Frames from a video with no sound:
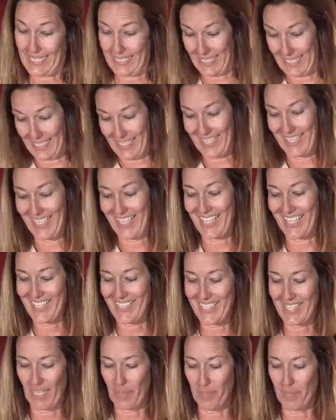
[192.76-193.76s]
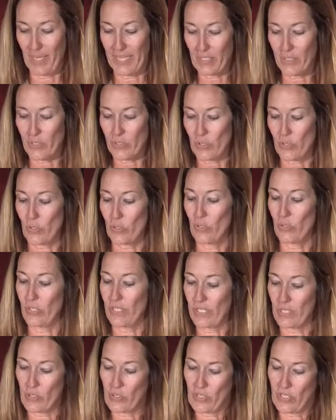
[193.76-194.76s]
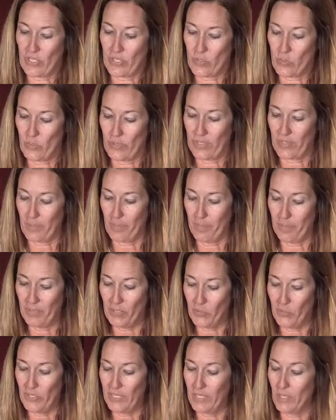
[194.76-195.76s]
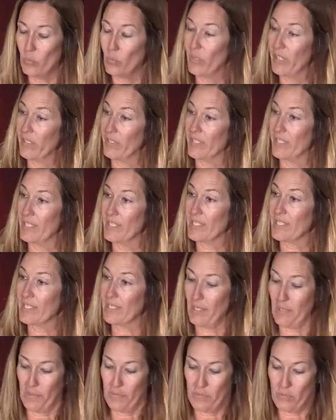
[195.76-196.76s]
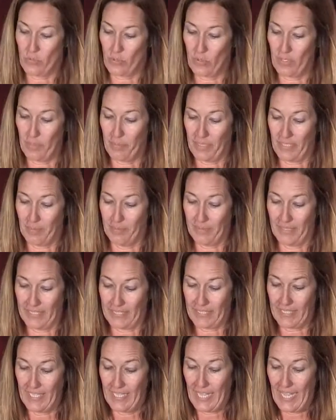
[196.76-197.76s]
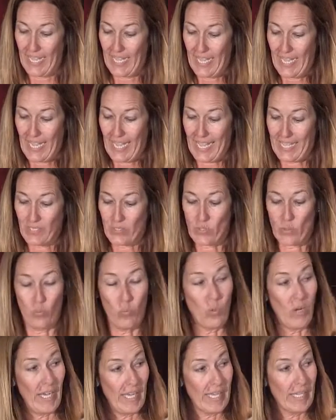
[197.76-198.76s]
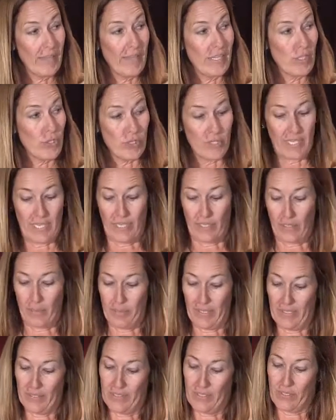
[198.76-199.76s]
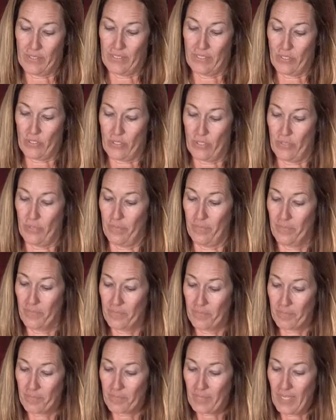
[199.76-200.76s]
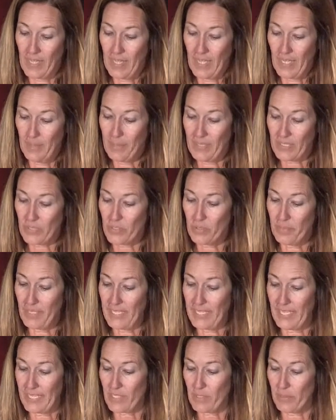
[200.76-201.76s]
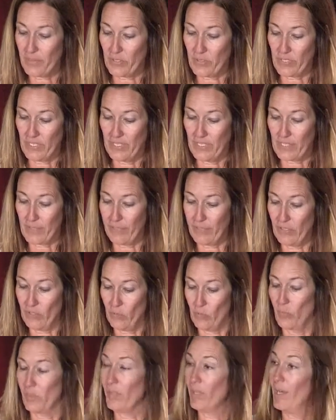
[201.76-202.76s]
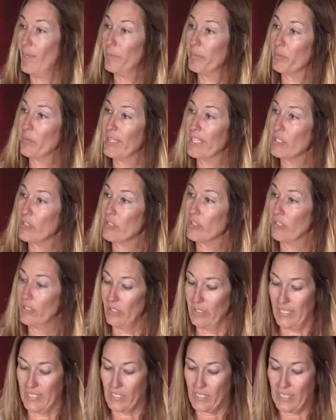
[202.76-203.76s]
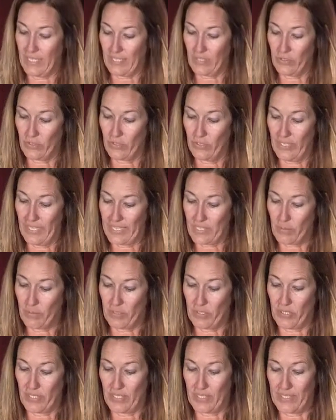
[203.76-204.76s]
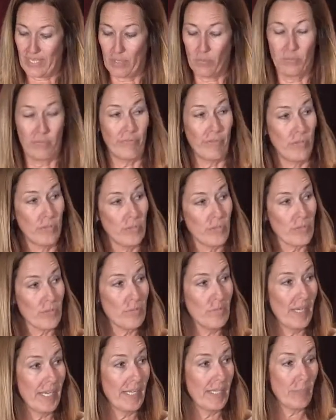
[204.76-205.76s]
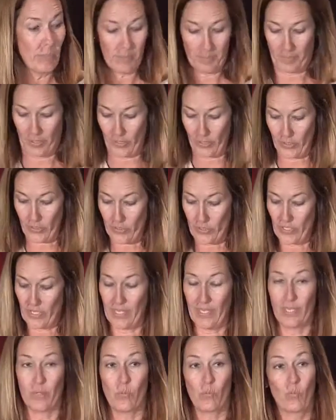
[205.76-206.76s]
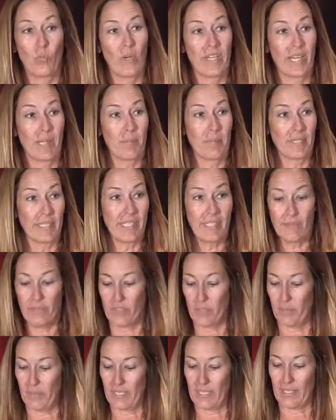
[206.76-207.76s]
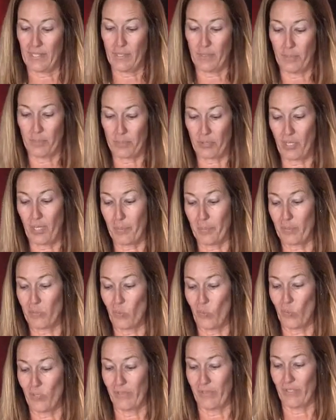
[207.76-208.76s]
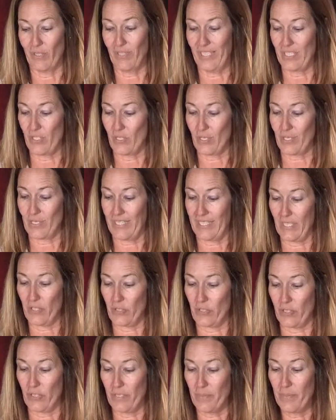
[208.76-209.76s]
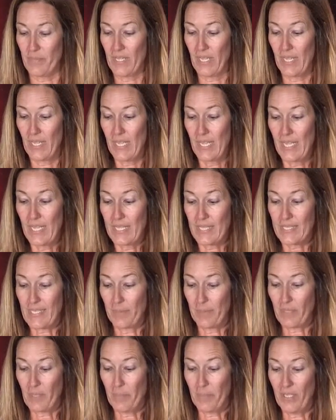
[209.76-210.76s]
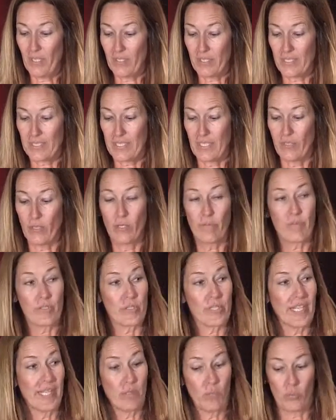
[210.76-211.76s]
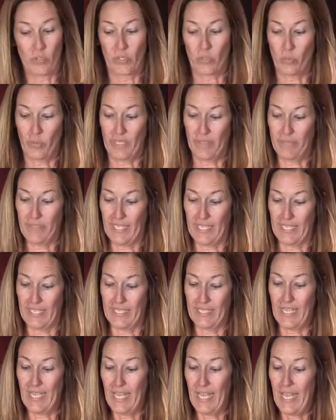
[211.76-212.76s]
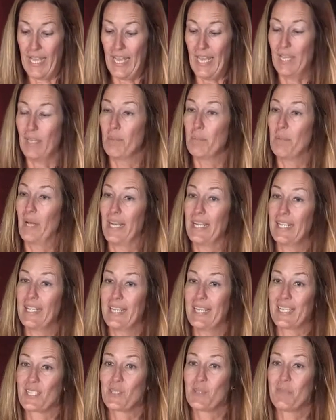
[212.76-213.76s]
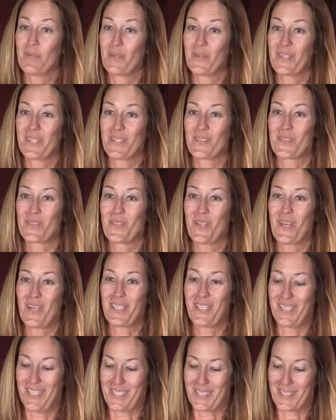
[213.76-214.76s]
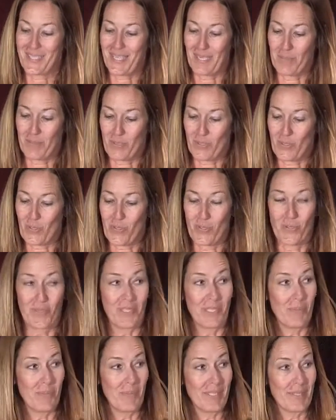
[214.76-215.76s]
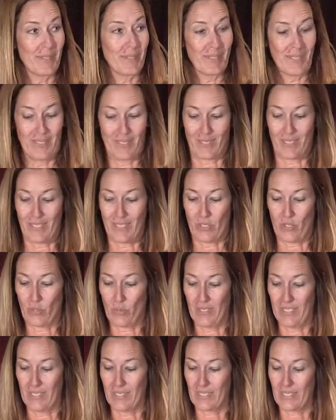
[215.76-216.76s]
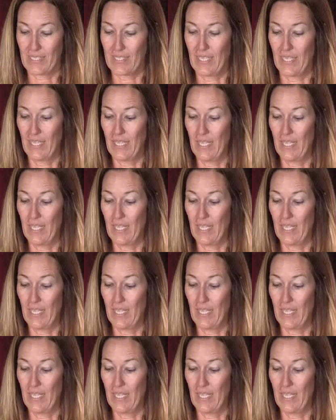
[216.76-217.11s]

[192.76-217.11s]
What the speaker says: is that better security starts with building awareness to the public as to why they should care about this issue. Among so many experts in this field with operational and technical expertise, I will focus my remarks on what I believe to be the proper role of the legislature, some of the policy and oversight work we have done, and my experience talking cybersecurity with constituents.